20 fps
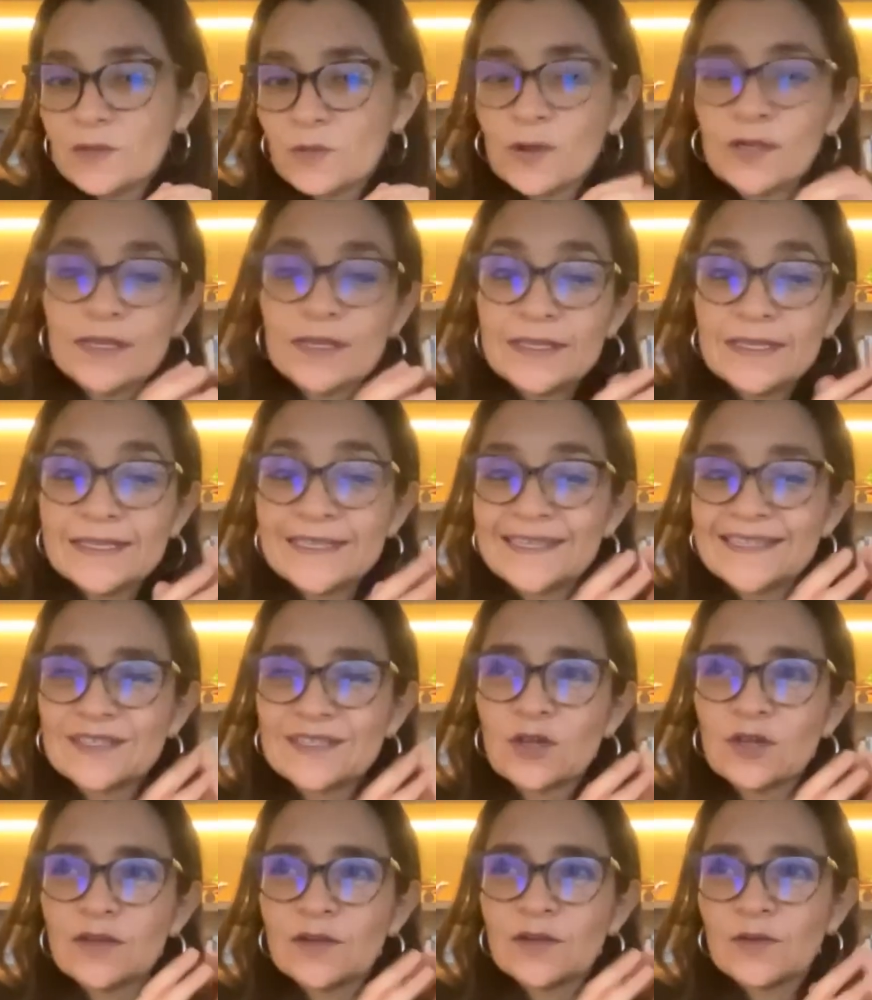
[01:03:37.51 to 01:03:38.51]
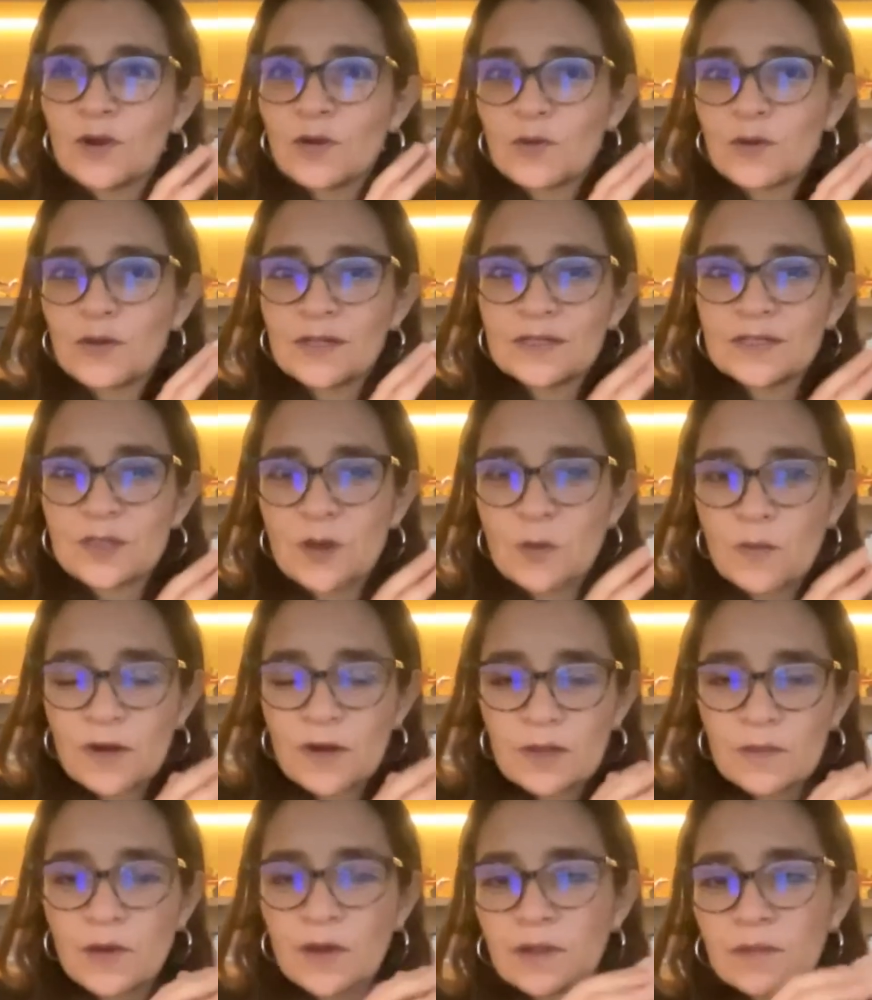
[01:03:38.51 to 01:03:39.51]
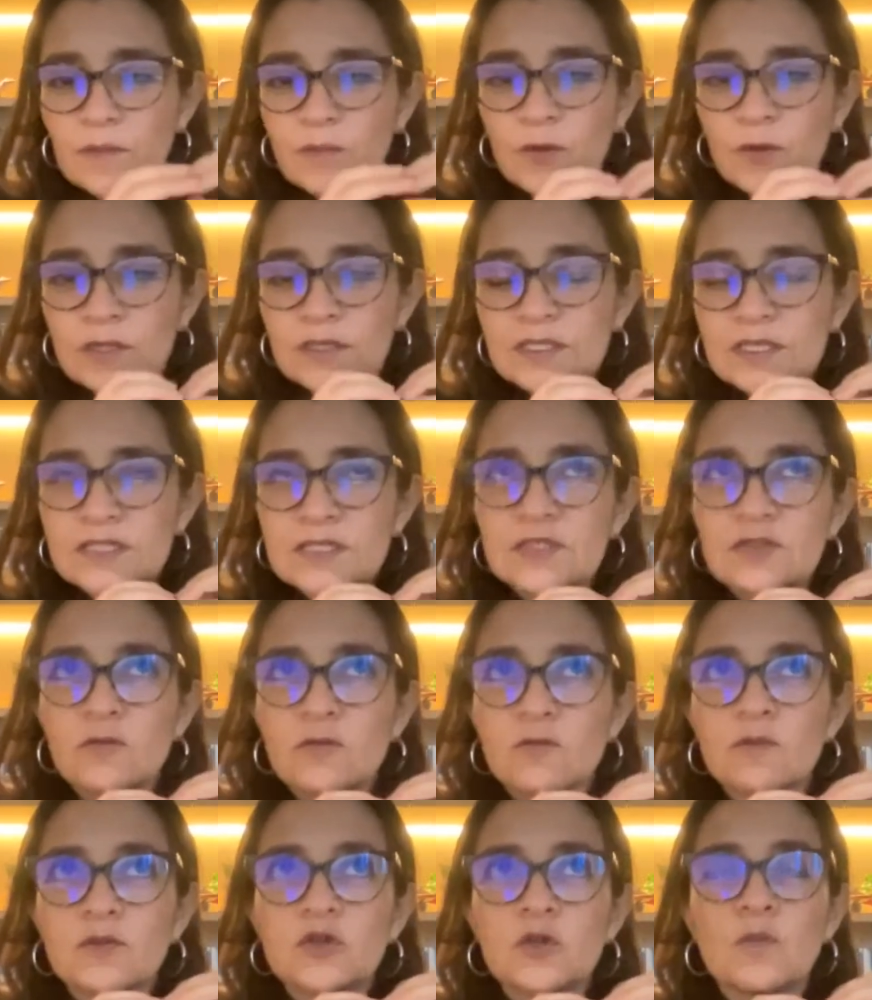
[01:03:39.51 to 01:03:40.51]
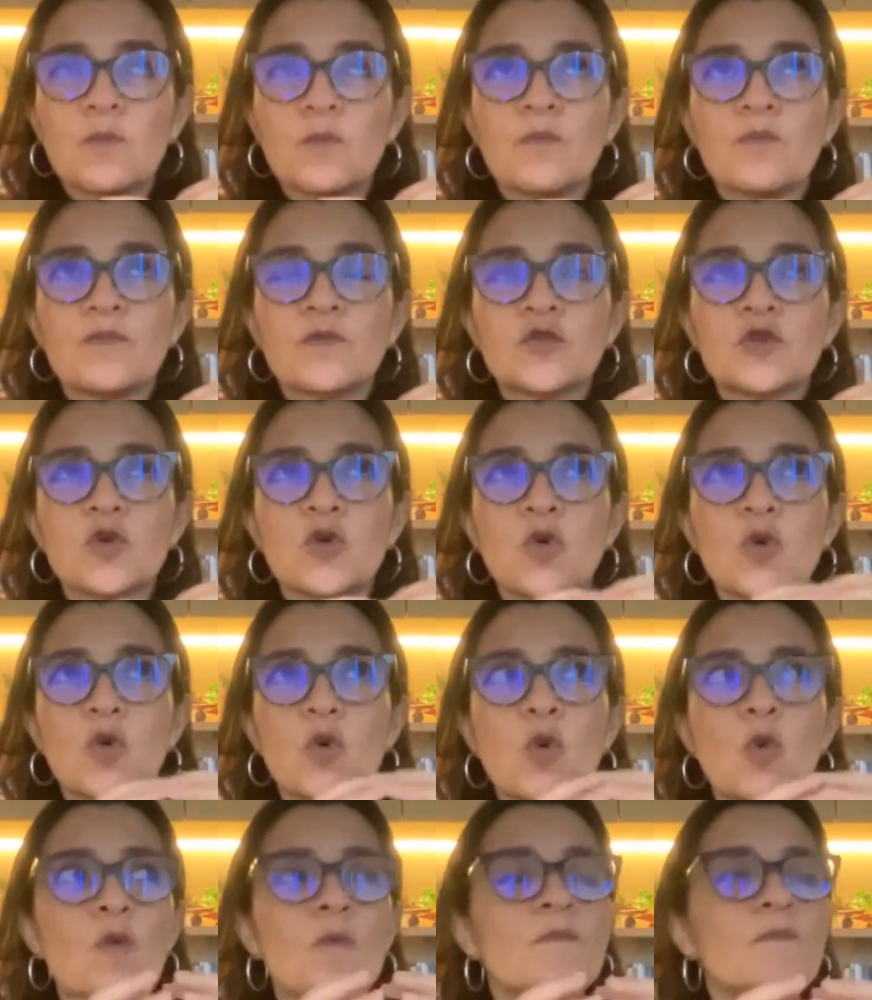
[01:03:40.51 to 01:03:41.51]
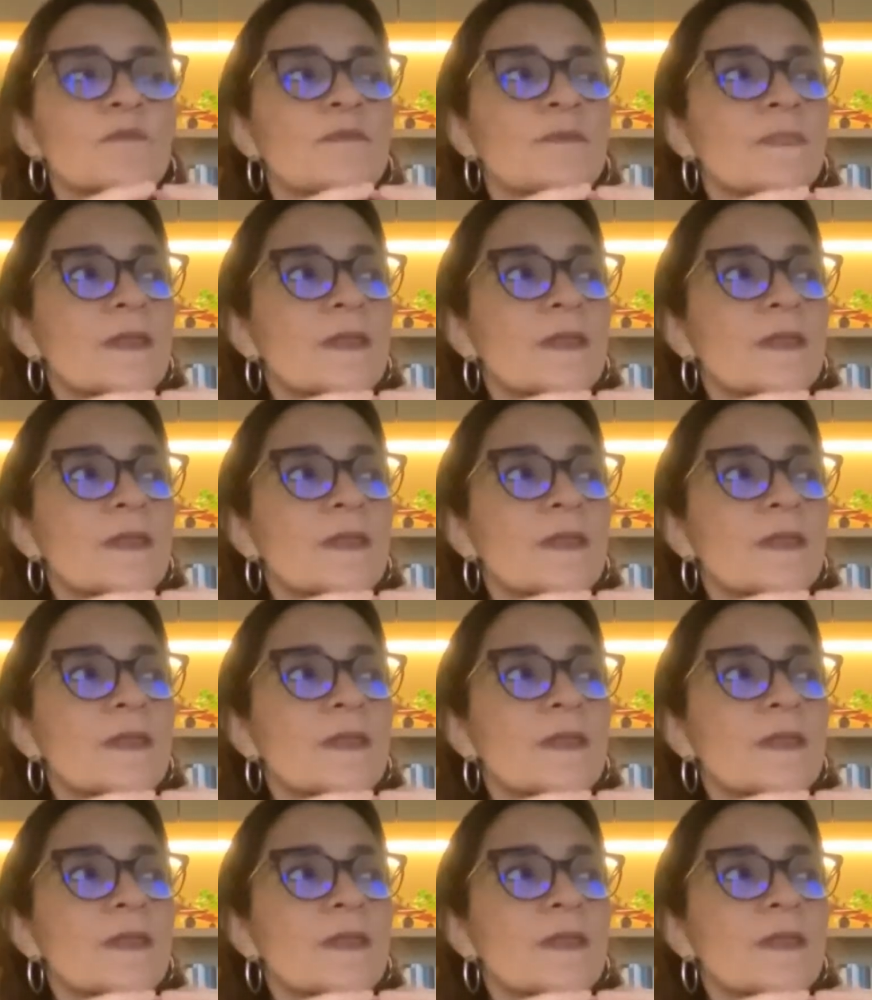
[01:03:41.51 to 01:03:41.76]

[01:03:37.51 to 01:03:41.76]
Well, this is not a real summary, but just to